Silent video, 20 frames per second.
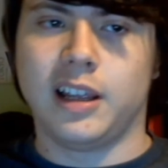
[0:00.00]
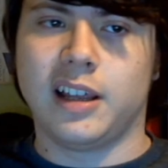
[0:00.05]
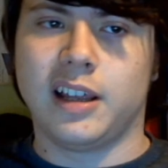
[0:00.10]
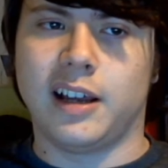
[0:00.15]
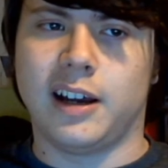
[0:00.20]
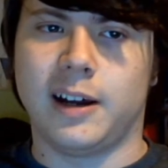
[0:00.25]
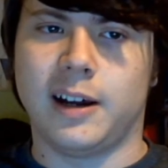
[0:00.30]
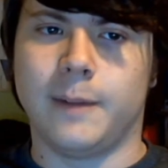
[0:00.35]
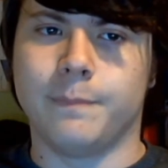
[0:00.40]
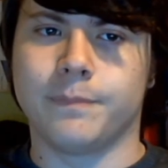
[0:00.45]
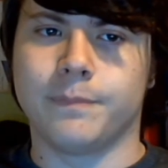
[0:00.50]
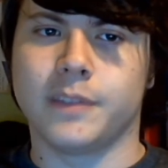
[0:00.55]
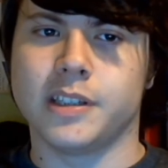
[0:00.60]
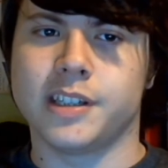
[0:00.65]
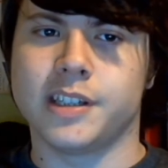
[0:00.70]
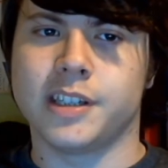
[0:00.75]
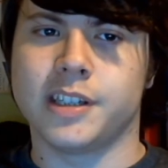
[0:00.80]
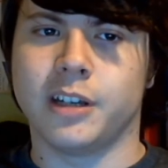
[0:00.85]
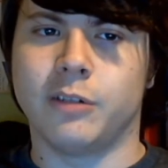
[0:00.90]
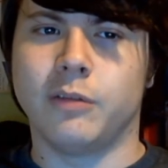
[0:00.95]

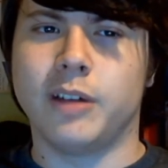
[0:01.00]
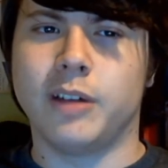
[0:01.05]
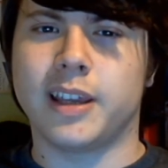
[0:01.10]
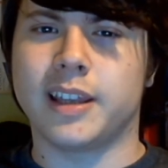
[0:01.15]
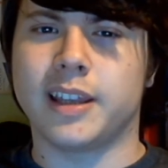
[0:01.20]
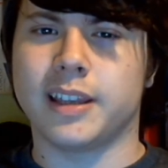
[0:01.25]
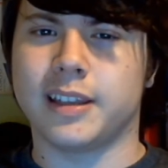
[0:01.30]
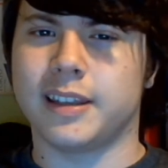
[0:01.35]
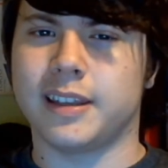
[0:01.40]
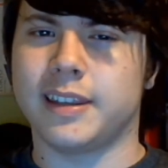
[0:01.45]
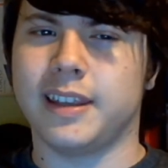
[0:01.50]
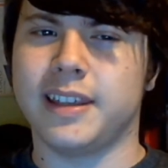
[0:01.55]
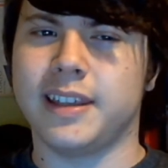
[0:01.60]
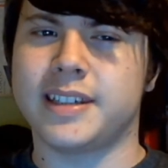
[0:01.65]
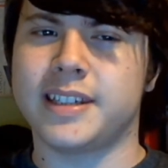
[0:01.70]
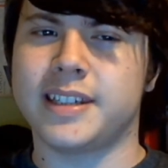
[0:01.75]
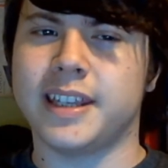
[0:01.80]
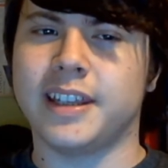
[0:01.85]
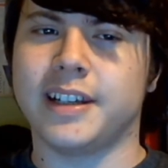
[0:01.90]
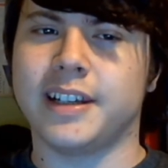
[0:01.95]
They
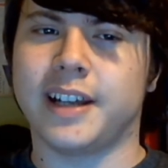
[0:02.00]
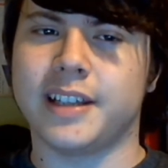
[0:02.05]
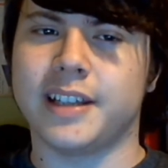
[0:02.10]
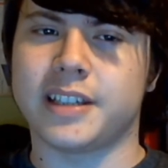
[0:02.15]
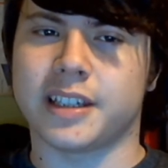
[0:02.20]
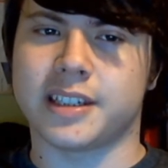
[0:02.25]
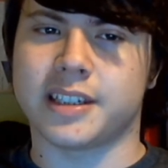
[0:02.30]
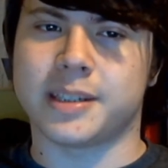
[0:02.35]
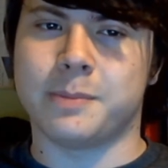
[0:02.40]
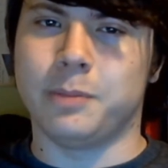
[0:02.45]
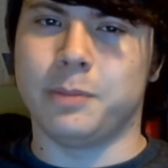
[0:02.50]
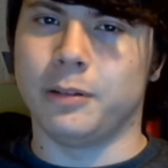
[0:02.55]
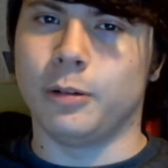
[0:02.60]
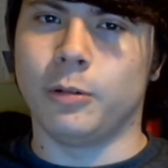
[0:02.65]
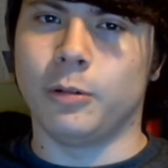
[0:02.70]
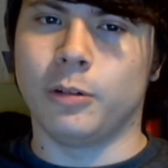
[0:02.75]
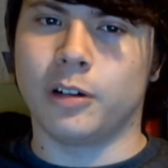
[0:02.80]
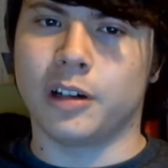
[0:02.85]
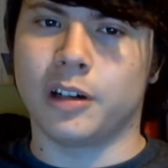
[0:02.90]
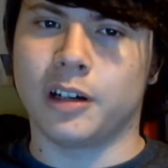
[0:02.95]
say the Knights
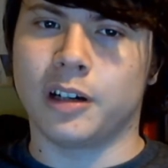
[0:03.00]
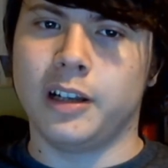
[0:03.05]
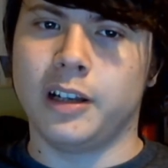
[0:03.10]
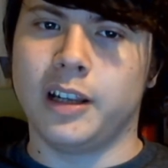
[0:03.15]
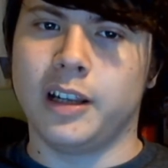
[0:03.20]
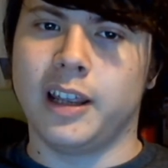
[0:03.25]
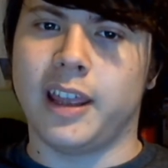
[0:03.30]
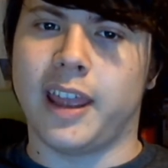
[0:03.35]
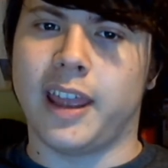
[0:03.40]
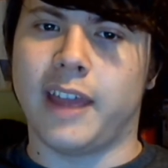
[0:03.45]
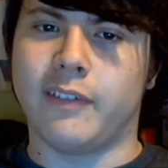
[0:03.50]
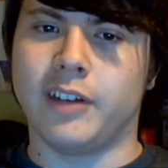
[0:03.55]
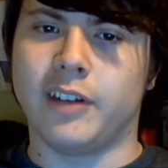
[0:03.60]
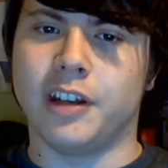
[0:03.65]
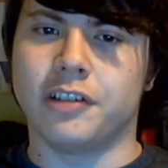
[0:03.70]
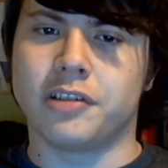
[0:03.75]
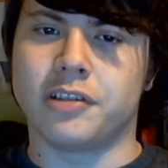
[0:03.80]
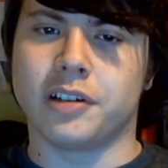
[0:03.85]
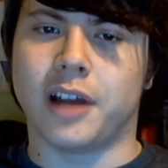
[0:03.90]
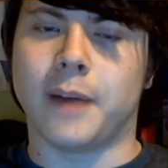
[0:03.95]
explore, and we know
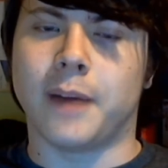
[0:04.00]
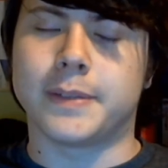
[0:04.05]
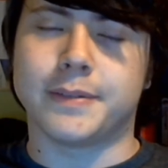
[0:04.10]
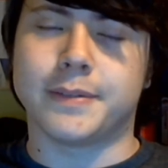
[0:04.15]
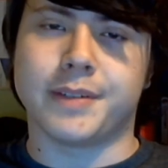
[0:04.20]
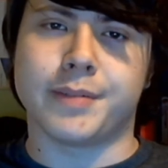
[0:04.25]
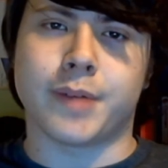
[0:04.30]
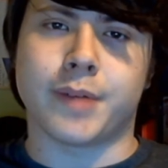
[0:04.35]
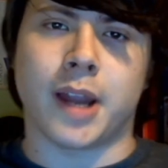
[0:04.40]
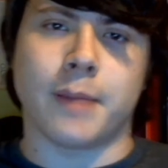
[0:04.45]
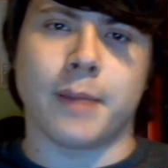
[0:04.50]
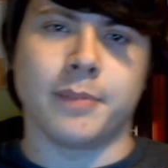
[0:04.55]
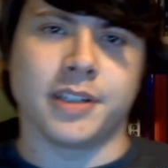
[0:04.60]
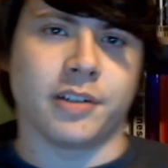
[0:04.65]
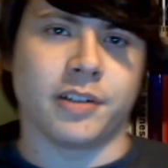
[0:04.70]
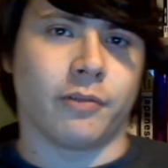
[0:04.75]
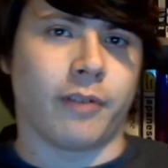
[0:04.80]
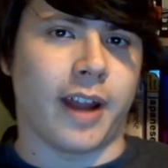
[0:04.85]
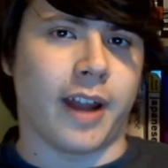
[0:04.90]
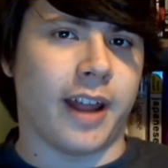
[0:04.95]
Optimus Prime was
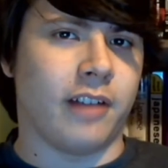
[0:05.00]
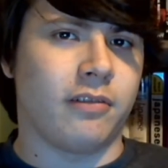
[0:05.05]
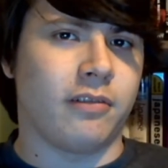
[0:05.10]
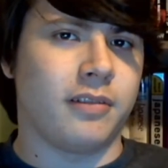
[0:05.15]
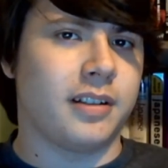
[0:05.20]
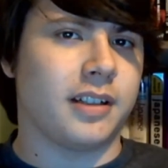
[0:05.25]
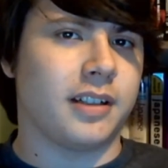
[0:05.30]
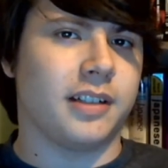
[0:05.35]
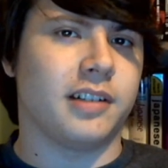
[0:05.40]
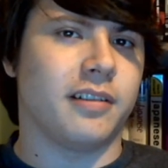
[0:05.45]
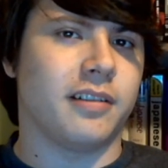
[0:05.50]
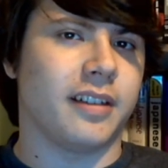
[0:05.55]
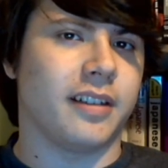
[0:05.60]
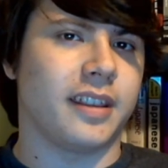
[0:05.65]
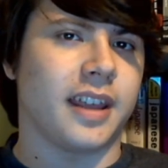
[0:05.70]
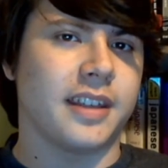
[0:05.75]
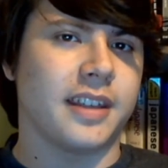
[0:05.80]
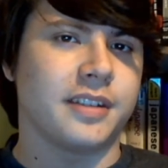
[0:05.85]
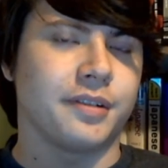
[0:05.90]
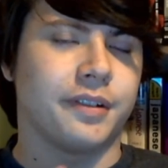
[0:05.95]
around during
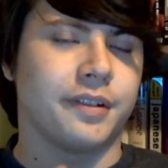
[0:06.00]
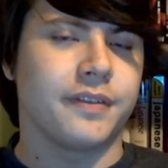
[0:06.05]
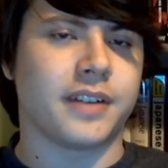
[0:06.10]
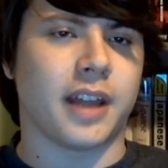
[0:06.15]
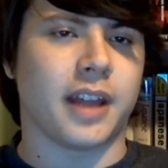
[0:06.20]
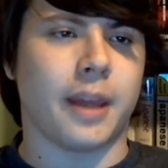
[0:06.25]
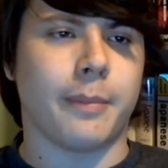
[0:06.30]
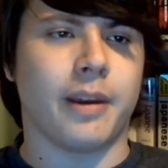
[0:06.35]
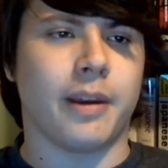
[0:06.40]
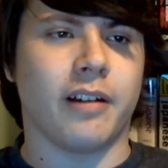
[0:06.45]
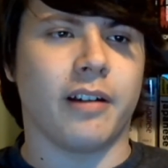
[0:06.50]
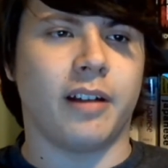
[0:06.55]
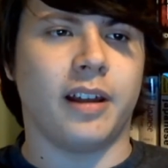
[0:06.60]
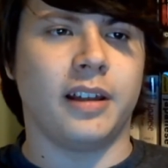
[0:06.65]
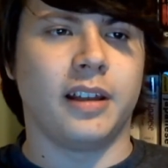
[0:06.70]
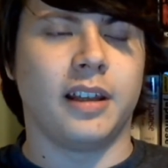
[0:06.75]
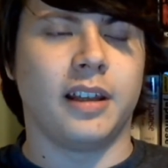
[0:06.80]
that sort of time era.